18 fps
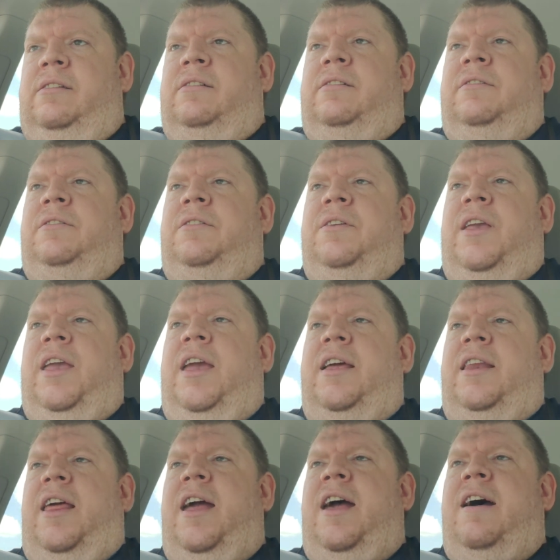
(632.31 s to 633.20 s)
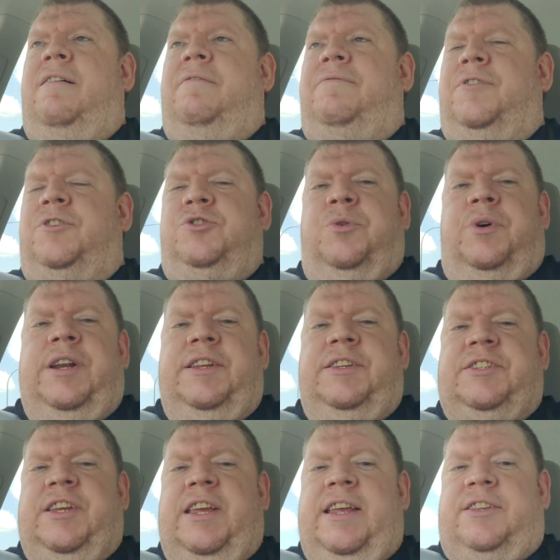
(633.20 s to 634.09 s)
you know, you can't have
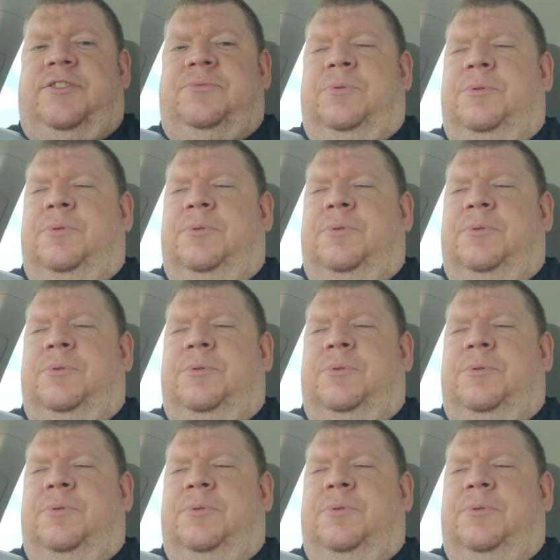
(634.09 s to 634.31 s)
adjoining seats.